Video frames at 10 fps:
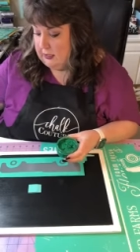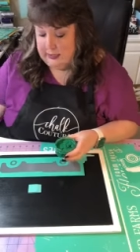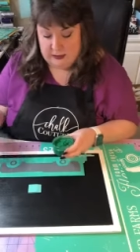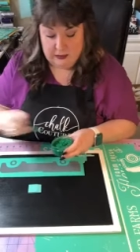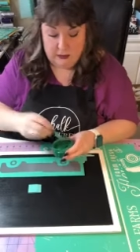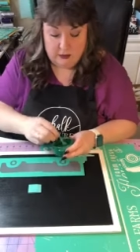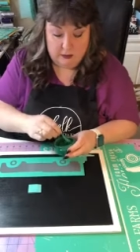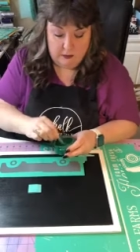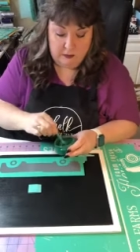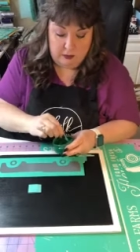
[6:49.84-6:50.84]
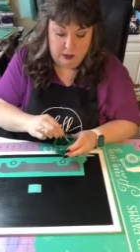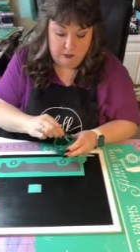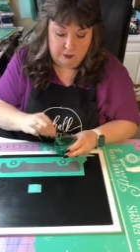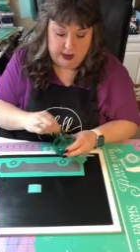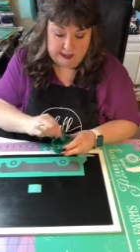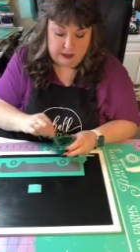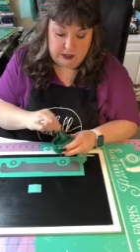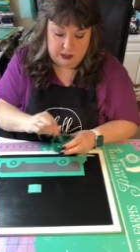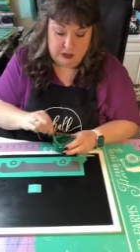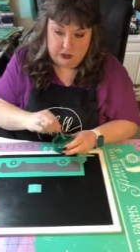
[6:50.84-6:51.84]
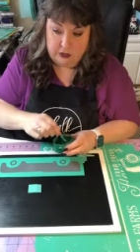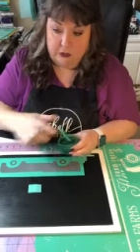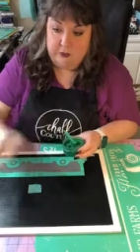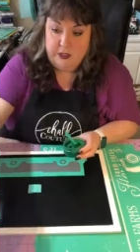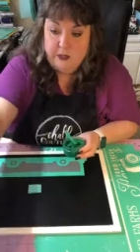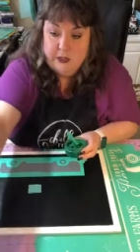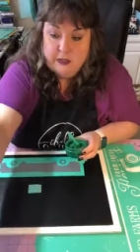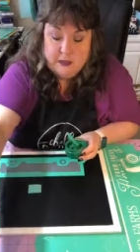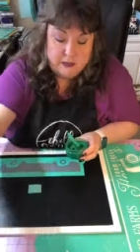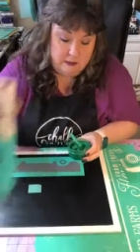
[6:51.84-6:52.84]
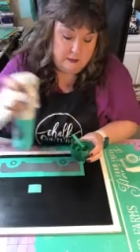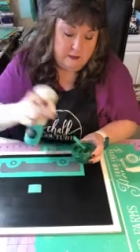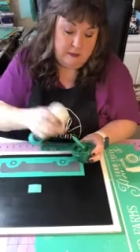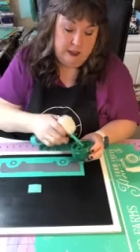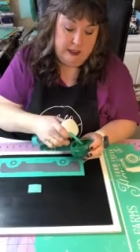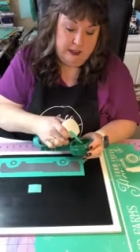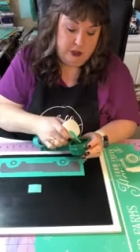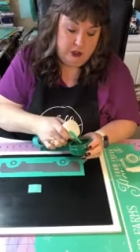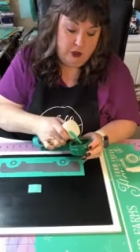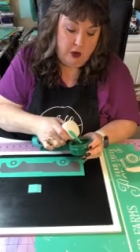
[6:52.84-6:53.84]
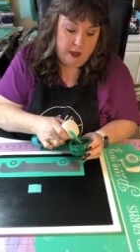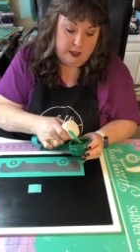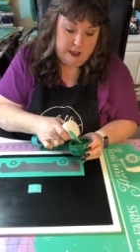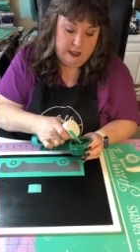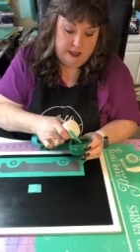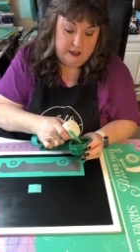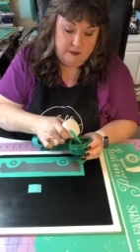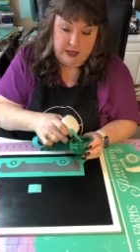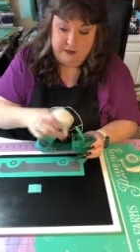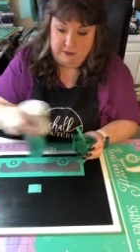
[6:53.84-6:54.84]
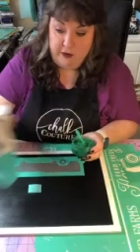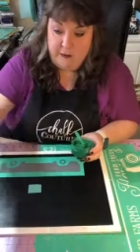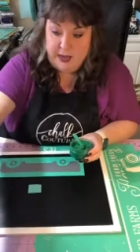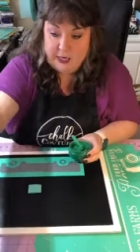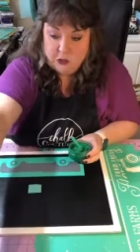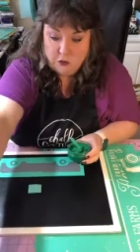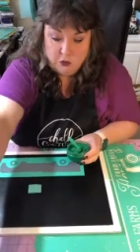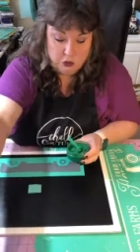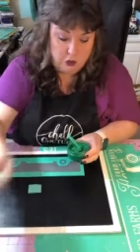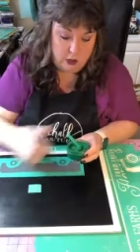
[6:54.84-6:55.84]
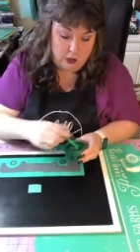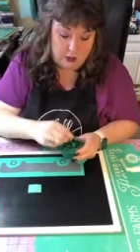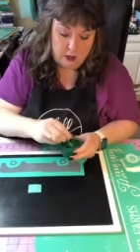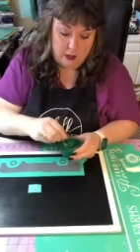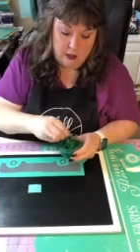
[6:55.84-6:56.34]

it's a good good practice to do because it is chalk and it is made from actual chalk.